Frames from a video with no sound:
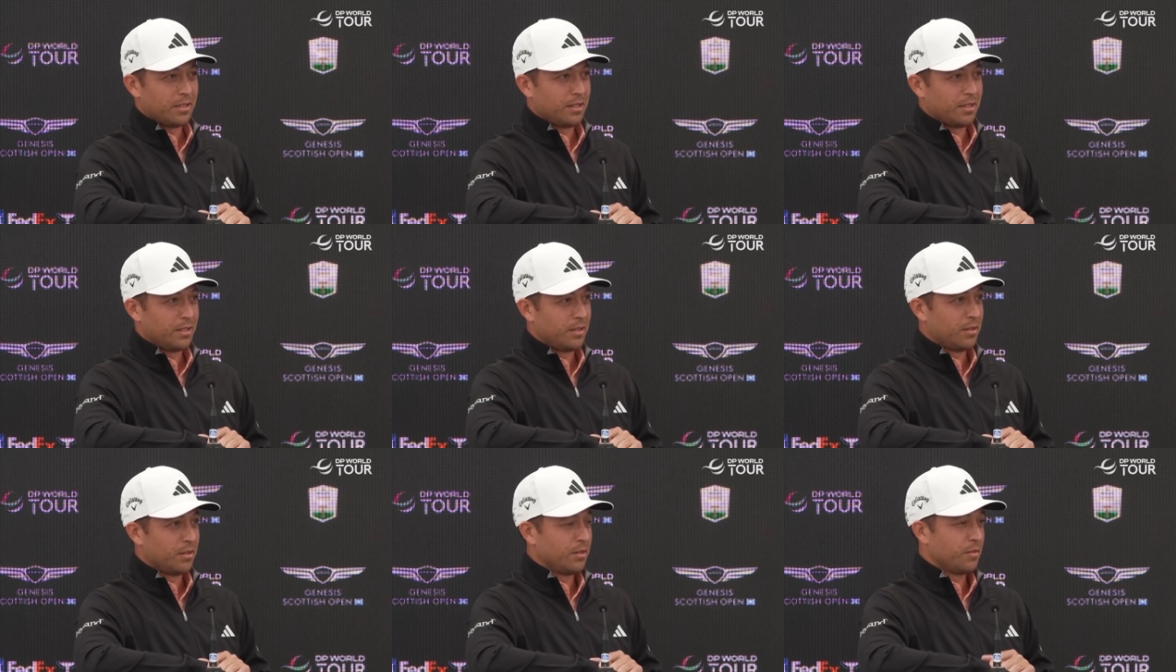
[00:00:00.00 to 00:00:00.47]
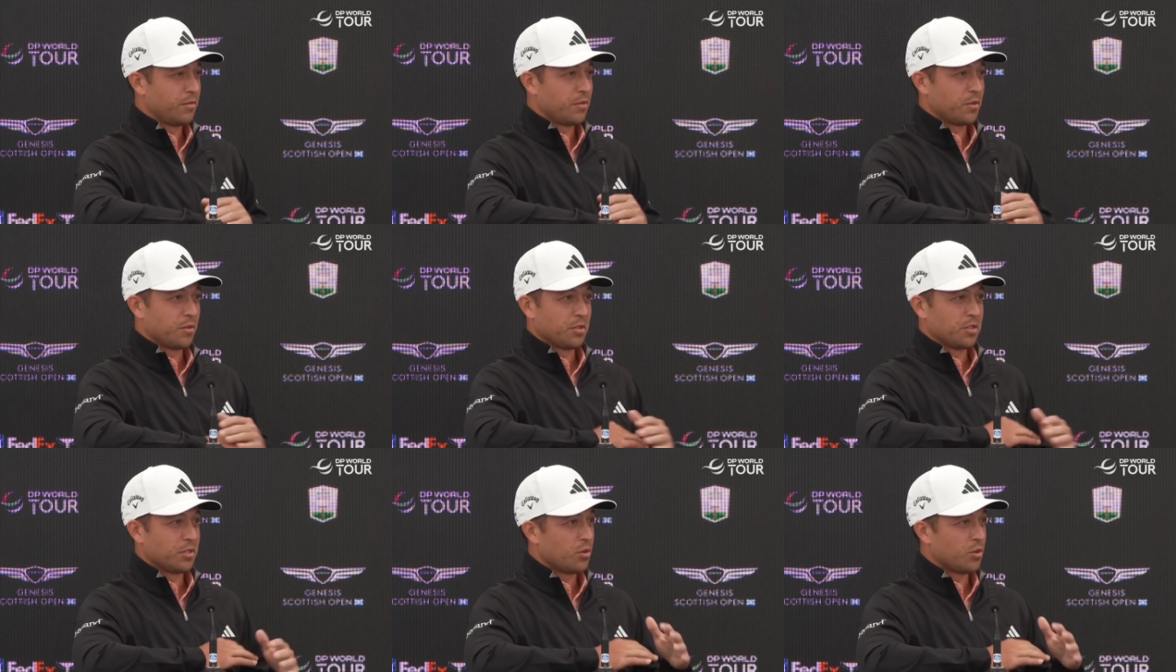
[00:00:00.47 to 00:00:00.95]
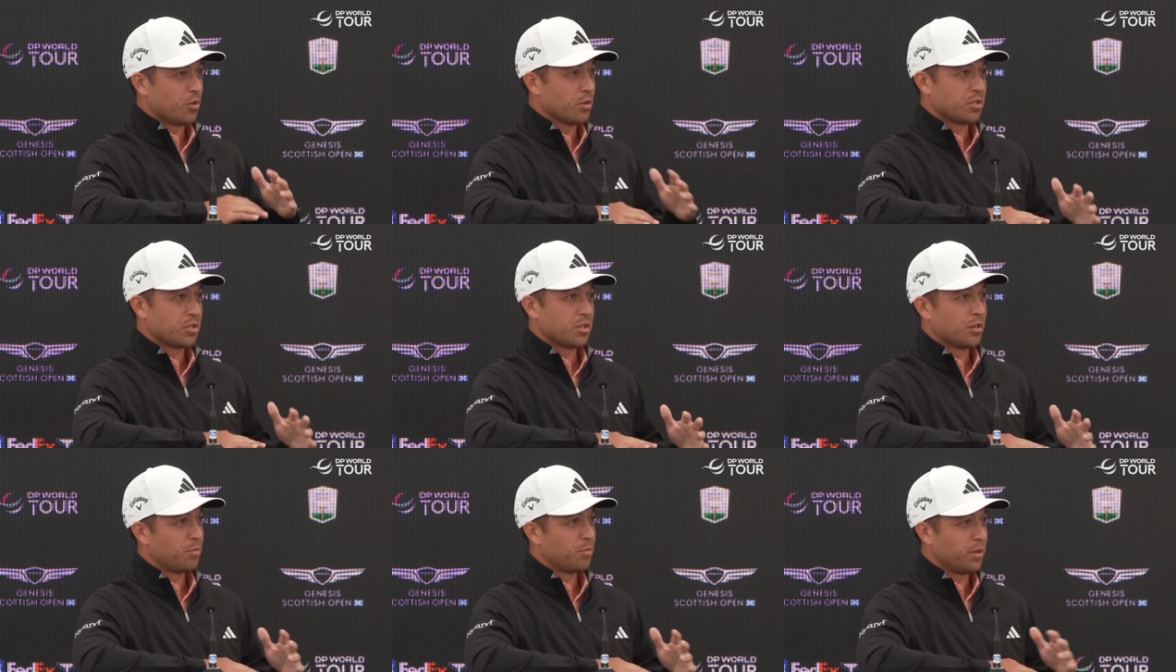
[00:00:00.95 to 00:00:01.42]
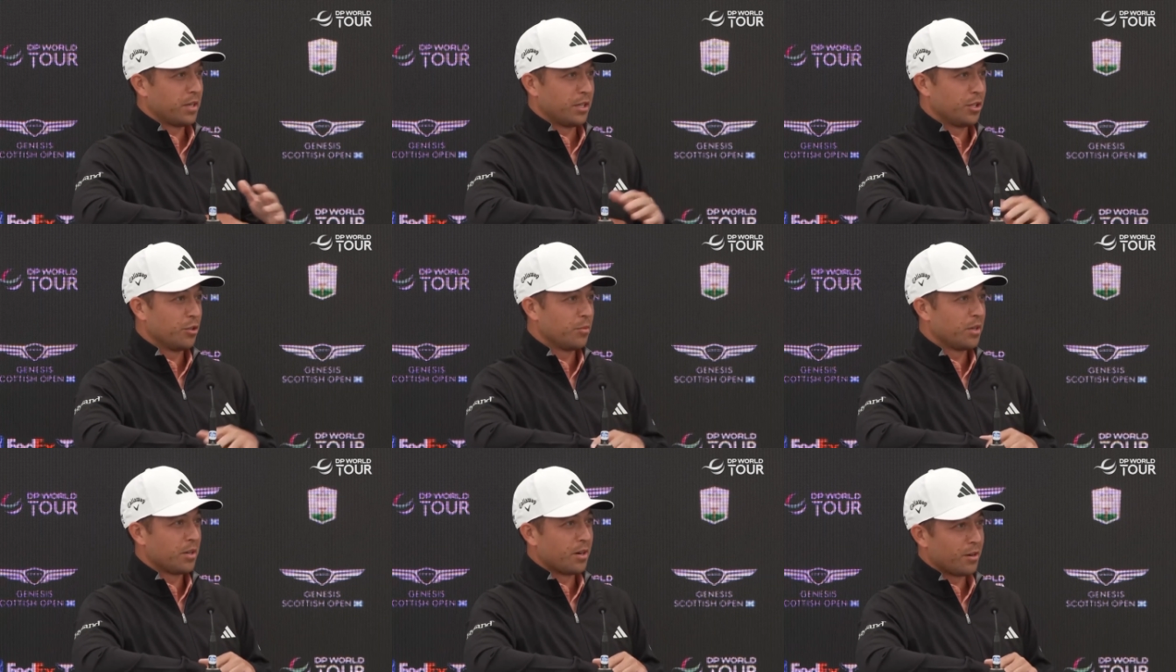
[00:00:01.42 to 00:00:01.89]
And of course, the course started playing a
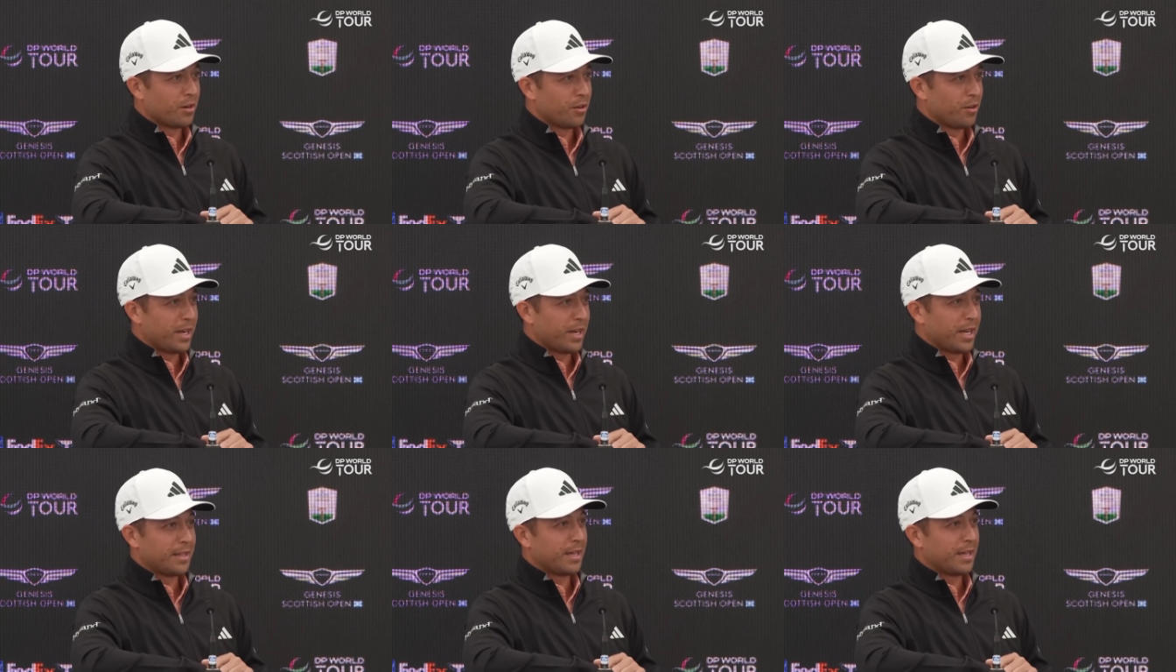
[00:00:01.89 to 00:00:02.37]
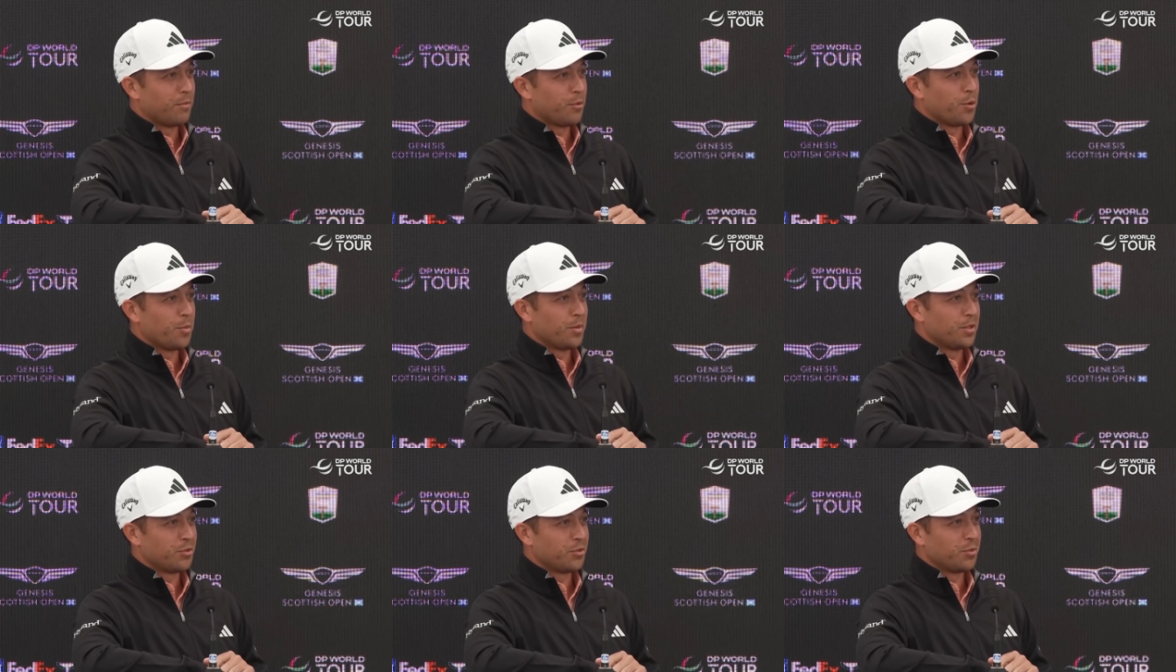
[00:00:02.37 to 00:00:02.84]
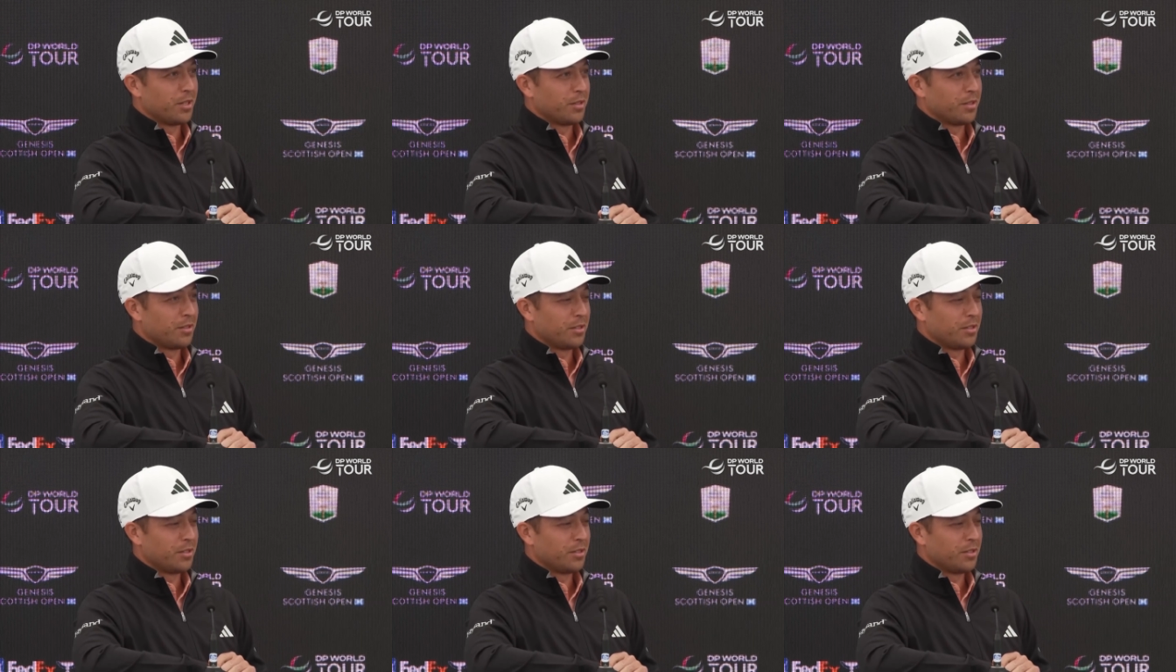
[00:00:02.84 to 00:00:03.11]
little bit harder at that moment as well.